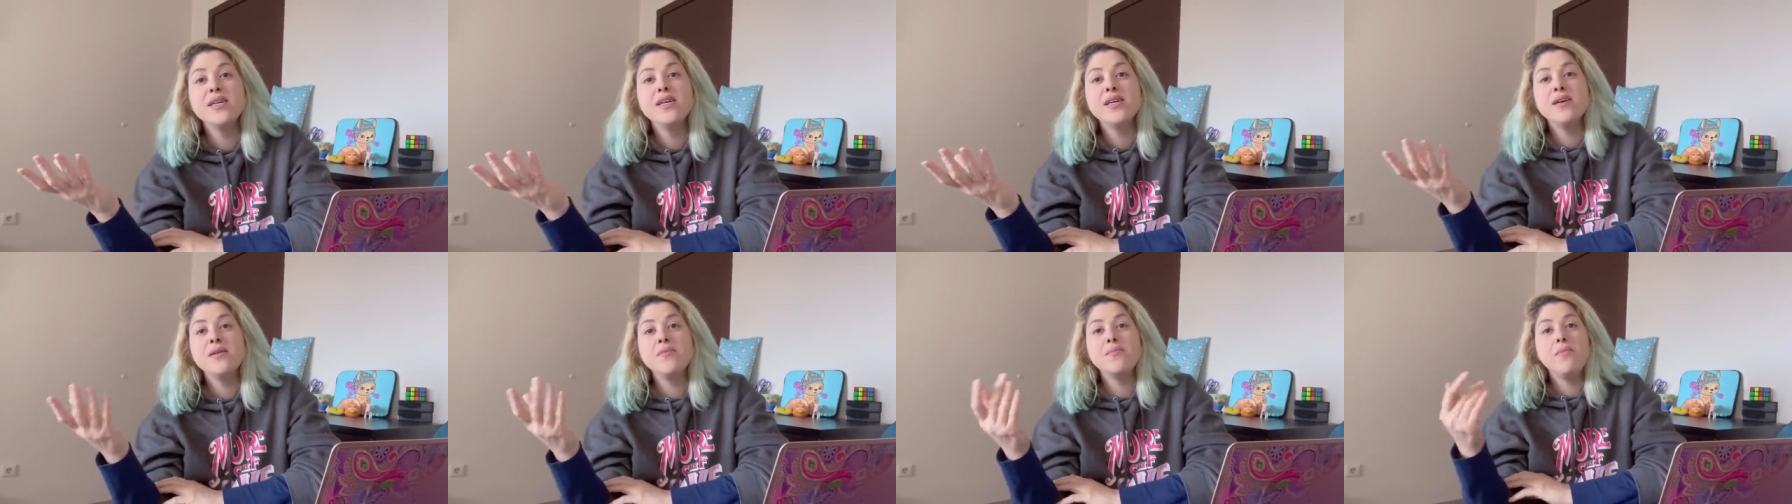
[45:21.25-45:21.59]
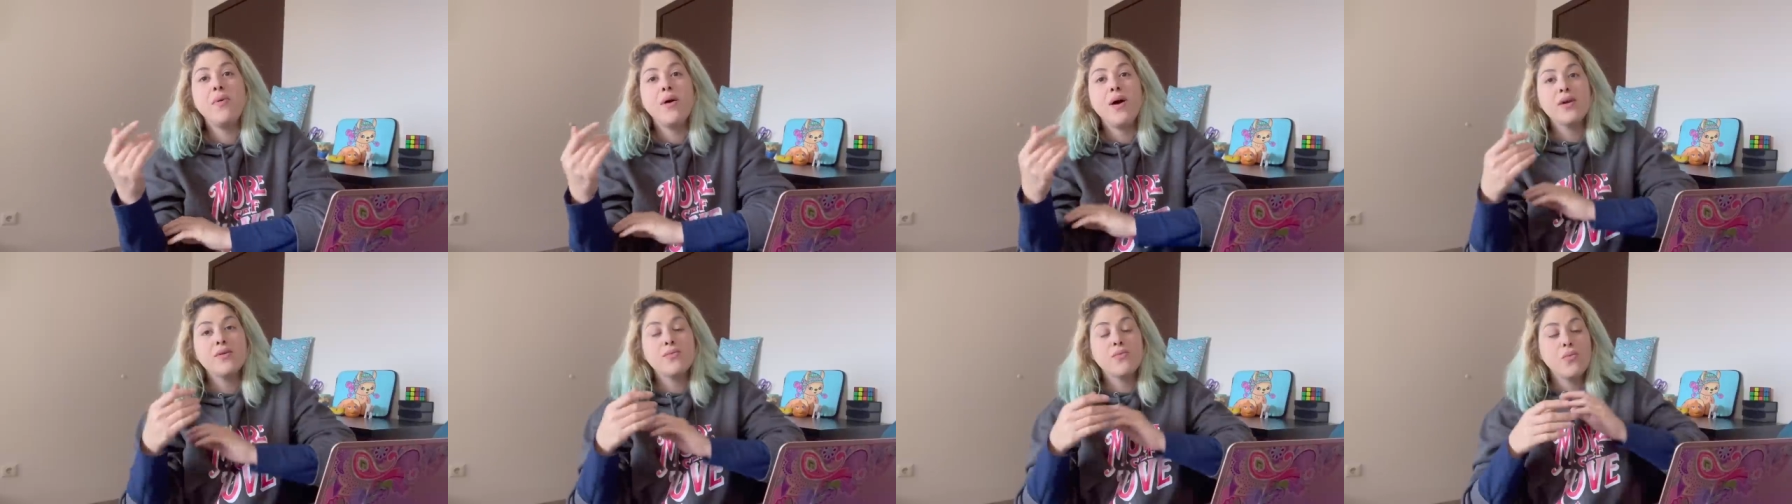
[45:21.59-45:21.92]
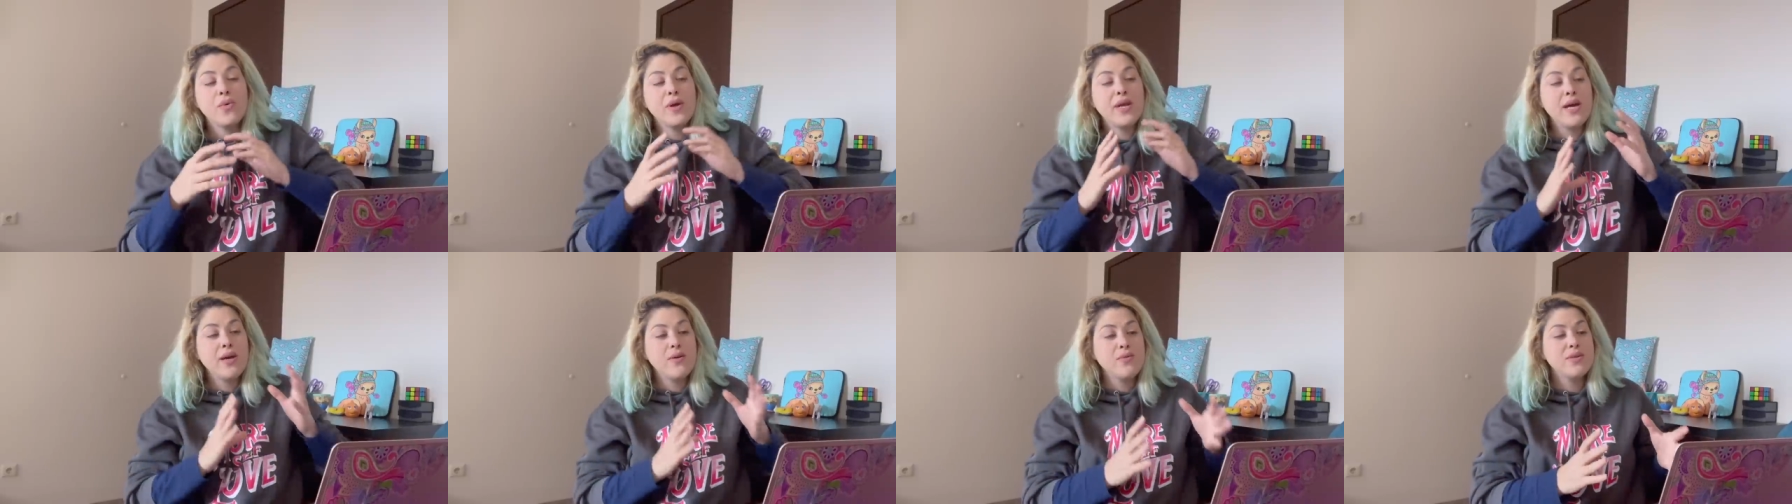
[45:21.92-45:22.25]
but
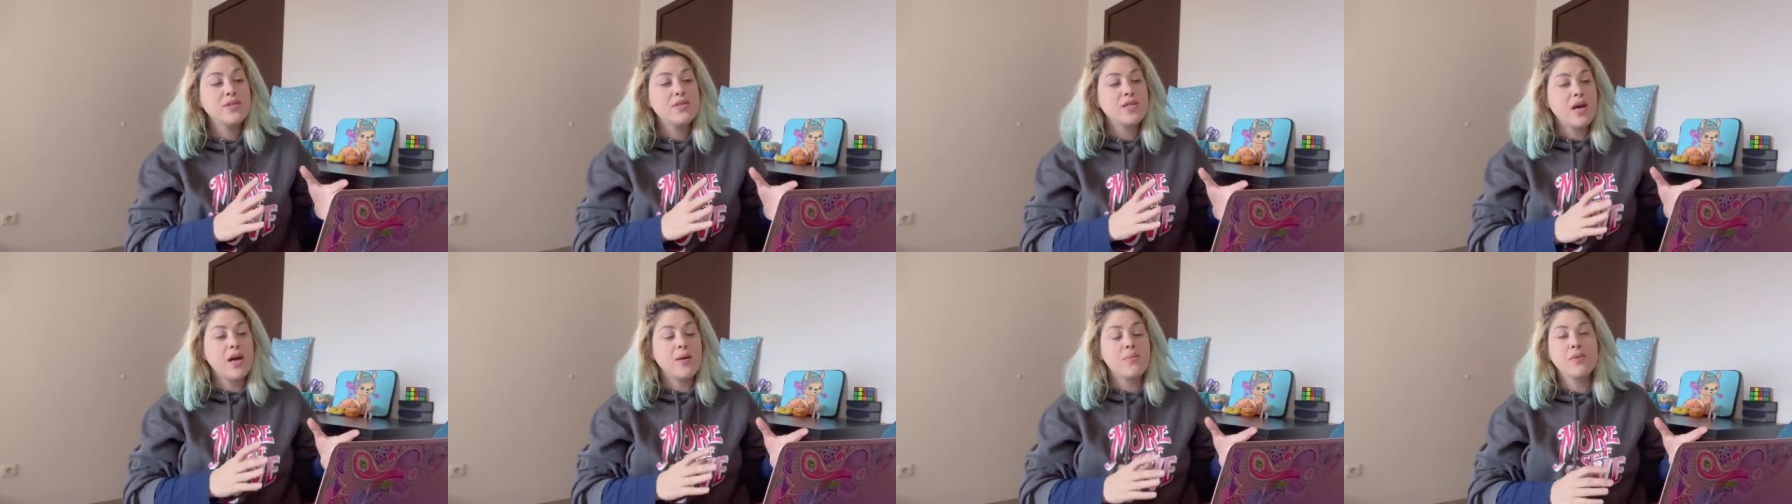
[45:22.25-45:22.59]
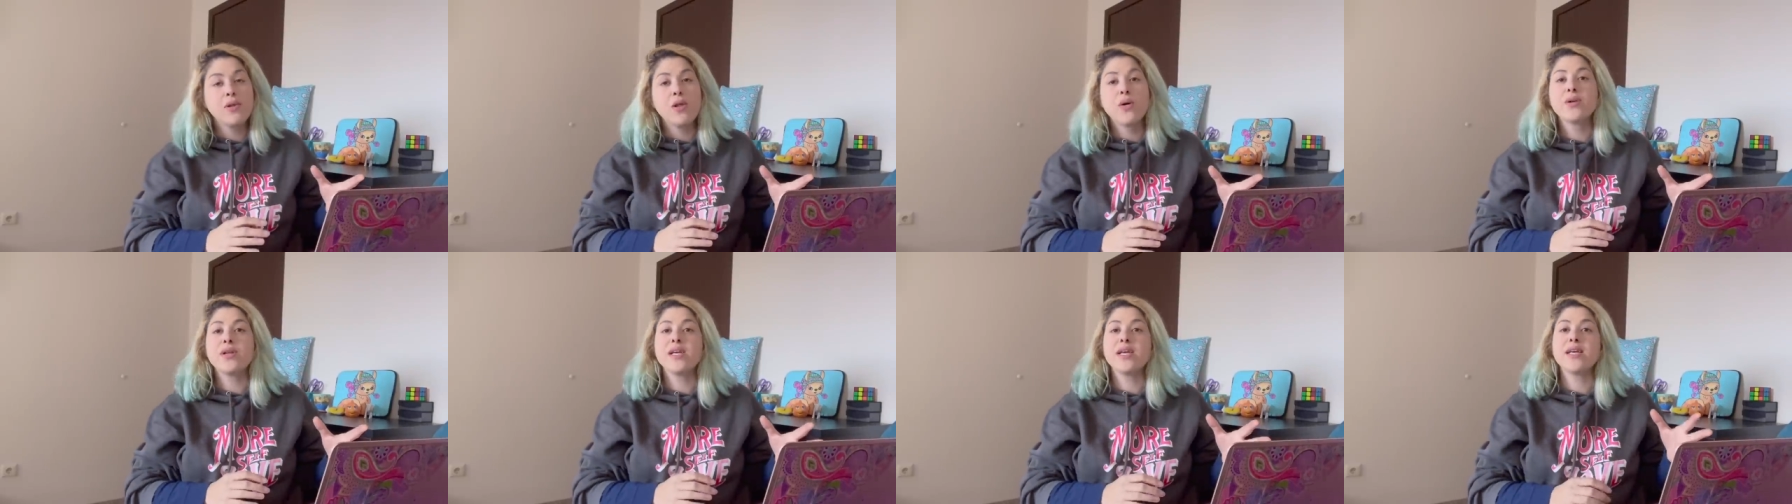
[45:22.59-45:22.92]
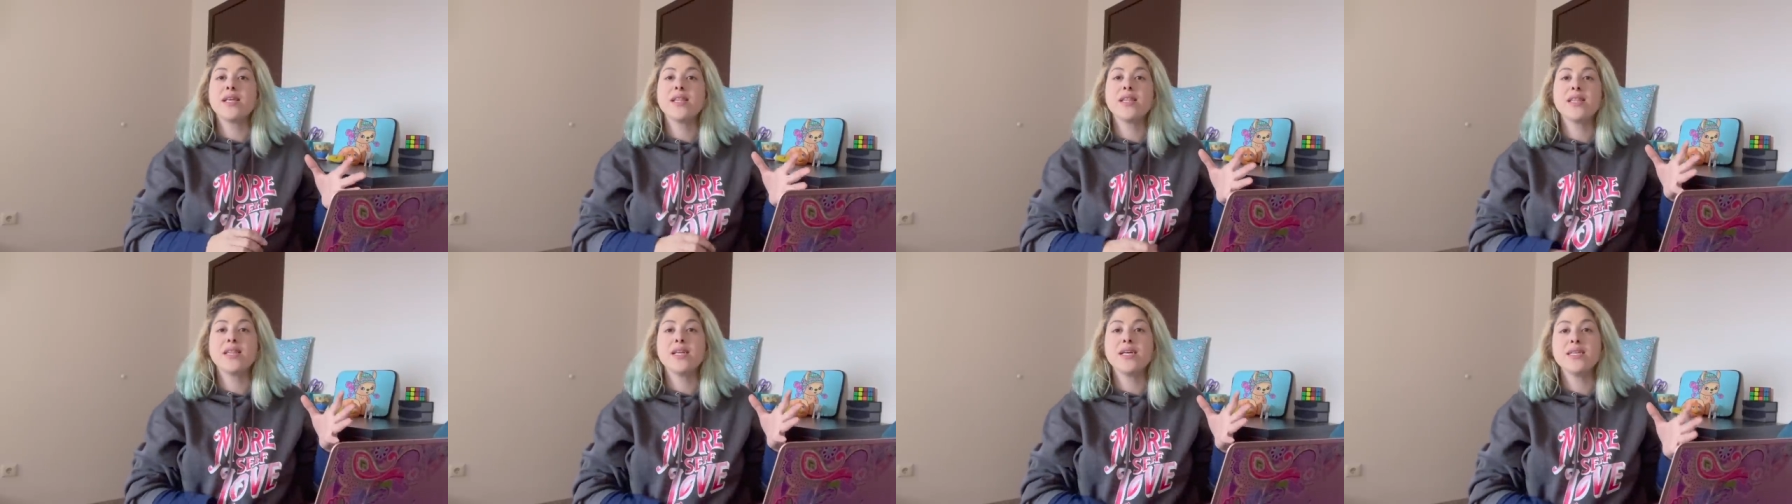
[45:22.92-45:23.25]
when I was
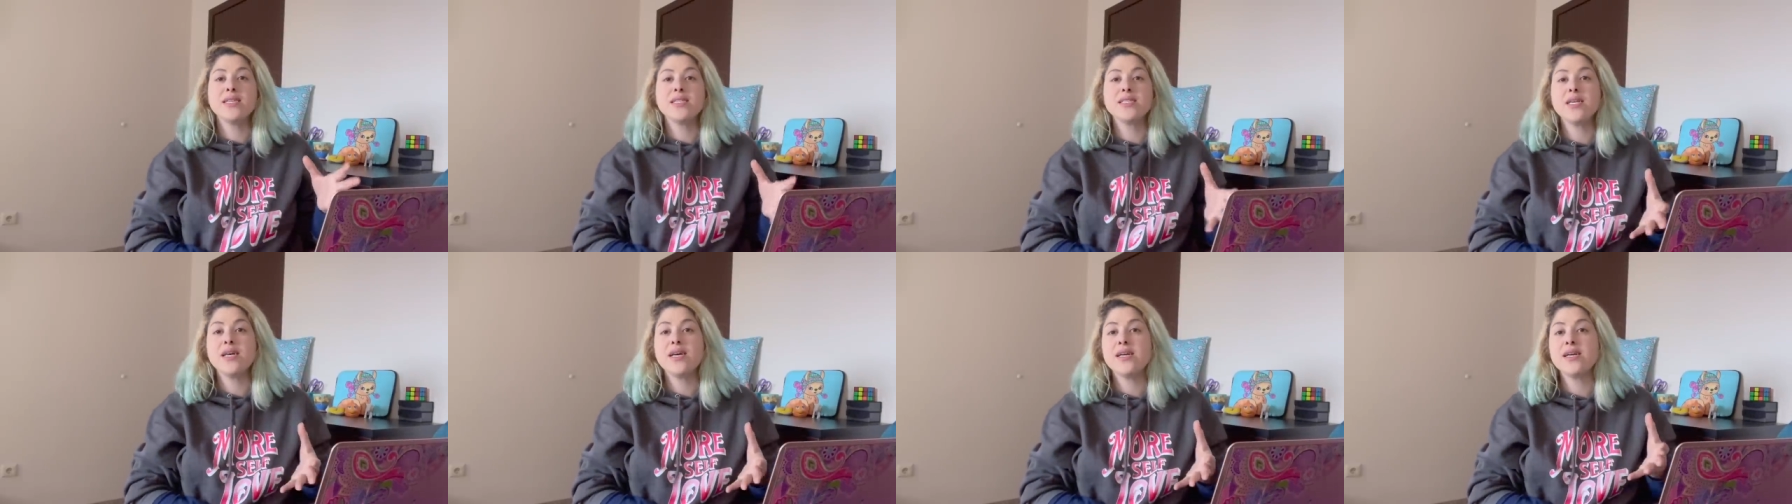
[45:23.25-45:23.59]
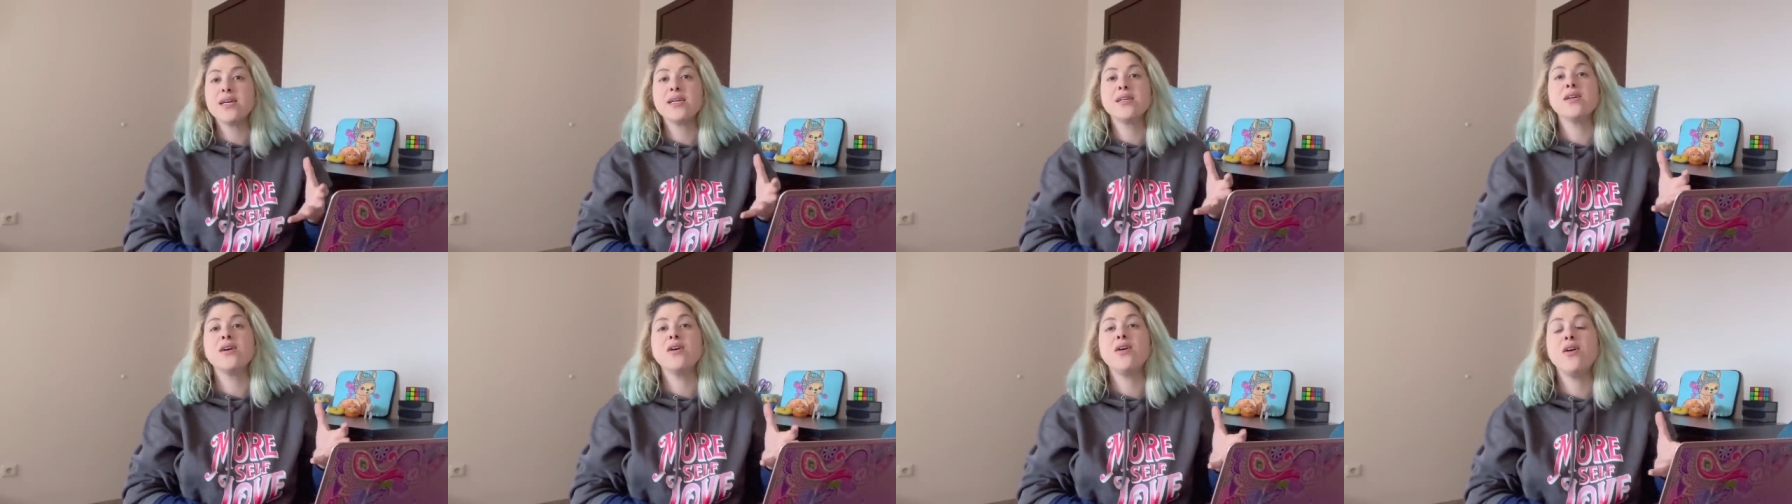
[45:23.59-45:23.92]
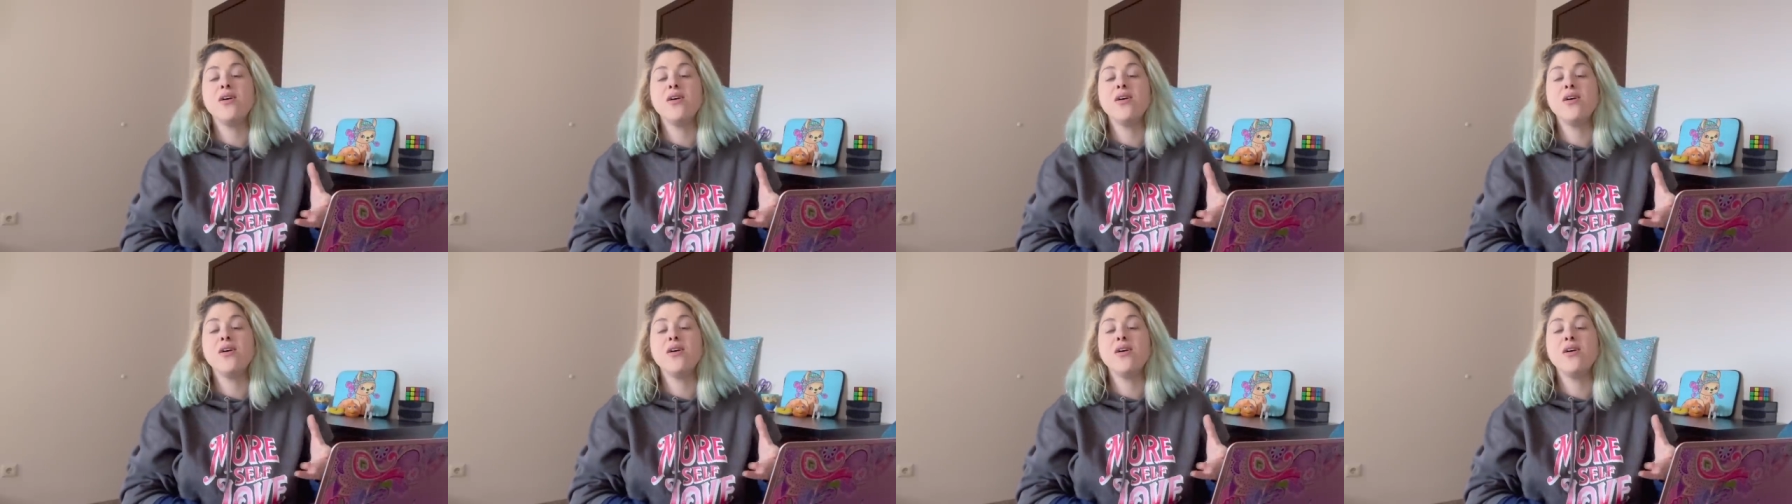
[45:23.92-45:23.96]
uploading the design